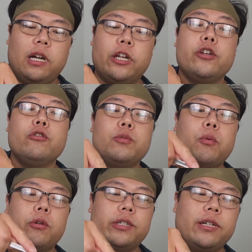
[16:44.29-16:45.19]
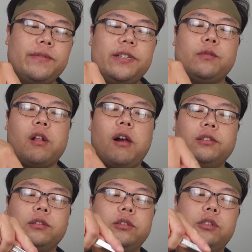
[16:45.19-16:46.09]
A huge portion of it
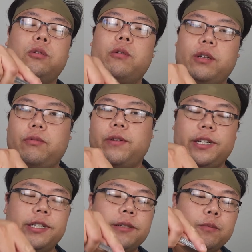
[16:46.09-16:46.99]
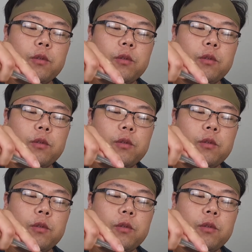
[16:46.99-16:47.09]
to store in the fridge.